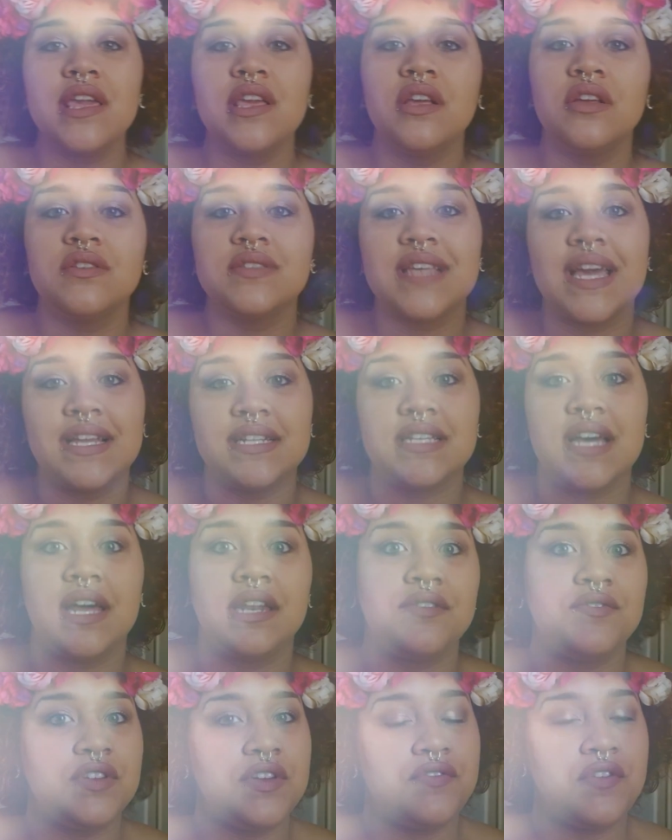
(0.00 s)
use a
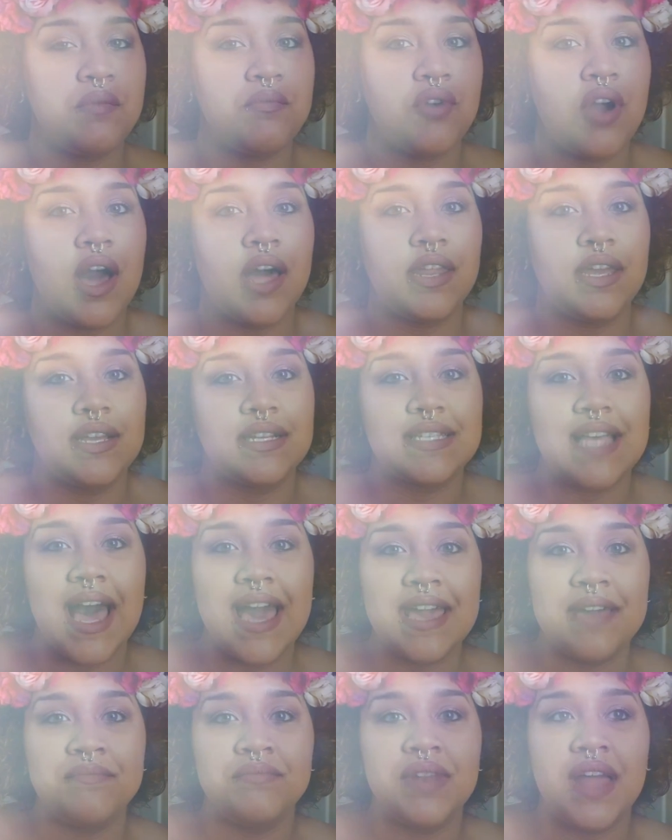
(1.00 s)
ton of different products. I
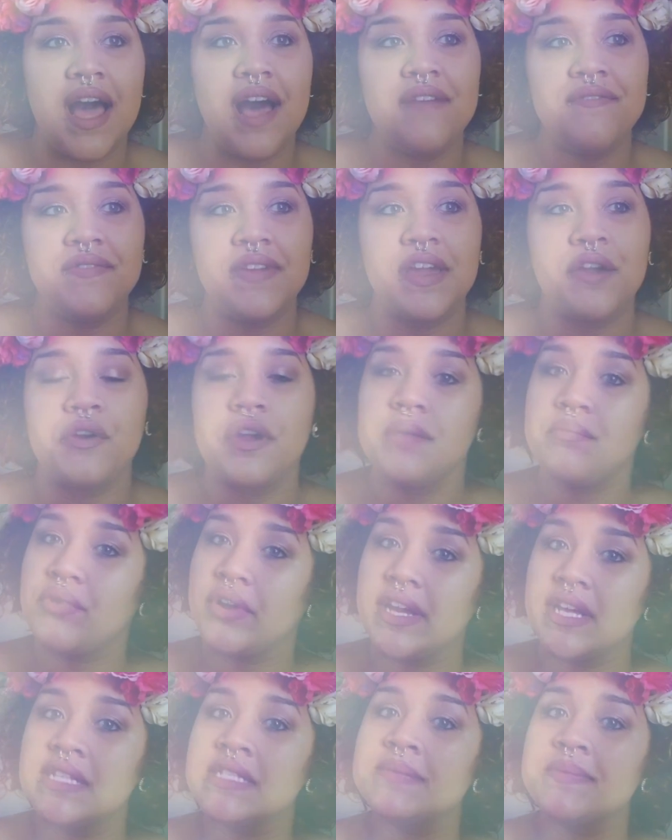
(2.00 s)
am not very
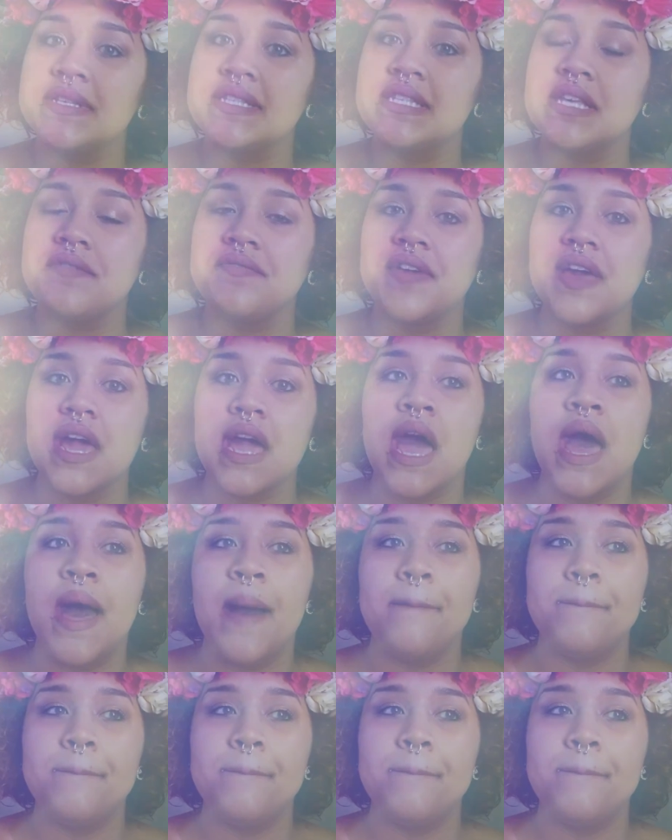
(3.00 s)
brand specific,